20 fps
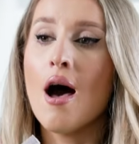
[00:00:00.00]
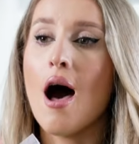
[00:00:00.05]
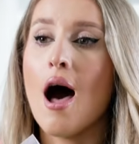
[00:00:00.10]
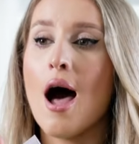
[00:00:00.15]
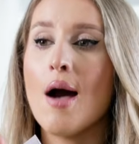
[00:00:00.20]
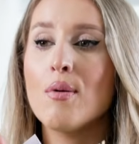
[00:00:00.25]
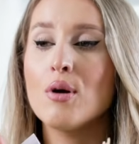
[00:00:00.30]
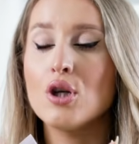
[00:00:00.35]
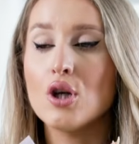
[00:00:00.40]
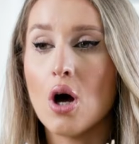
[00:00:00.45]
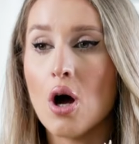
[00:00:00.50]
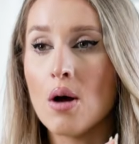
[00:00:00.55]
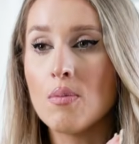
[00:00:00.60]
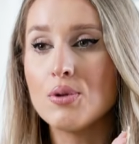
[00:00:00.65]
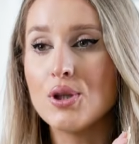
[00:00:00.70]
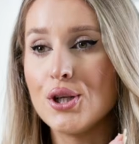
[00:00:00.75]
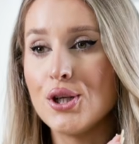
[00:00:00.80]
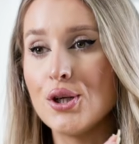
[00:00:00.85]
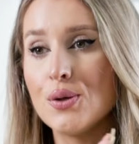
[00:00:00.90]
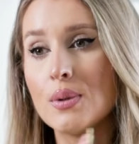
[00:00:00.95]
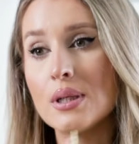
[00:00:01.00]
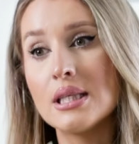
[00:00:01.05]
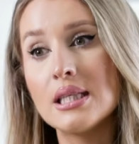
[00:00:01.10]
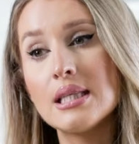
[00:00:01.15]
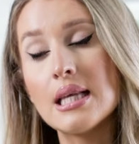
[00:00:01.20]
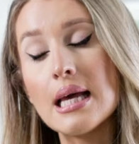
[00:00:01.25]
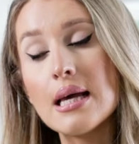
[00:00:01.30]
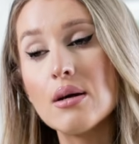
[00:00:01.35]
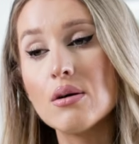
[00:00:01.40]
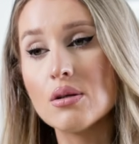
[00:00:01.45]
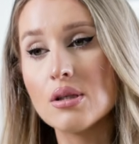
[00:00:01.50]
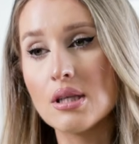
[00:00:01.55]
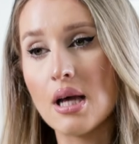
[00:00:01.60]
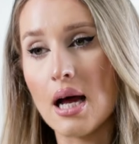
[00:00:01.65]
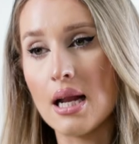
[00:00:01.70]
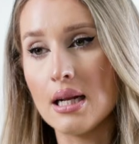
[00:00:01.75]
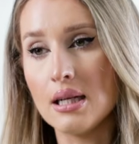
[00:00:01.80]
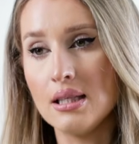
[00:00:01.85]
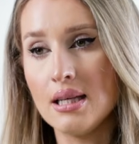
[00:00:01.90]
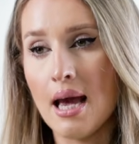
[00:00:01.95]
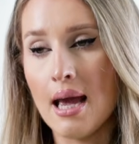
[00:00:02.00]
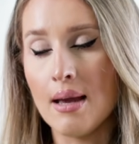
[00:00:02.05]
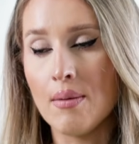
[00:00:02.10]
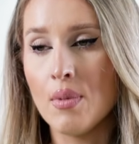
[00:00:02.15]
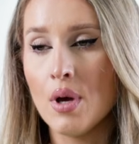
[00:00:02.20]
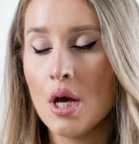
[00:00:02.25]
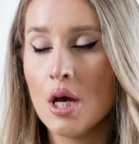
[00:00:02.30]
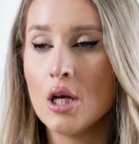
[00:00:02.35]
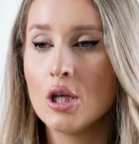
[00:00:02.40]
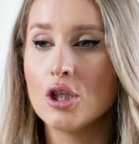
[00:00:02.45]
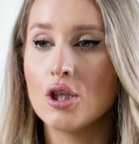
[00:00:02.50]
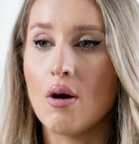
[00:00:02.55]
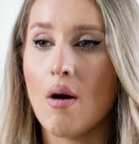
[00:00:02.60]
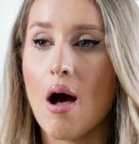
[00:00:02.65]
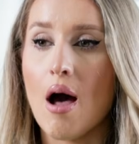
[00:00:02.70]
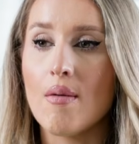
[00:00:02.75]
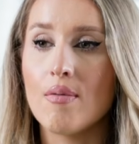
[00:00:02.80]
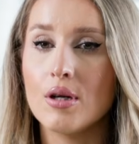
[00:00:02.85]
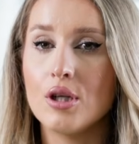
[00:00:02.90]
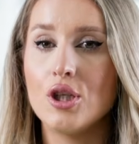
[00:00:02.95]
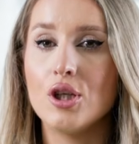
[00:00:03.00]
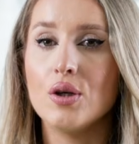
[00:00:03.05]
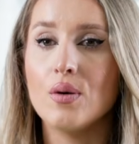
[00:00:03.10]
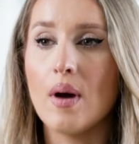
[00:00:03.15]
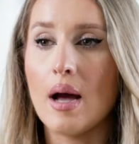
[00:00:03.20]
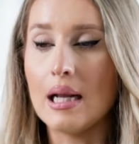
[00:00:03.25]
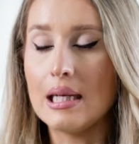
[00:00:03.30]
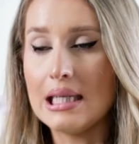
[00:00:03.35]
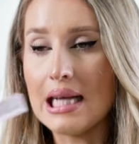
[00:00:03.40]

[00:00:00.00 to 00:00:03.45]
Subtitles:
I would opt to do a single-sided tape. So I would do a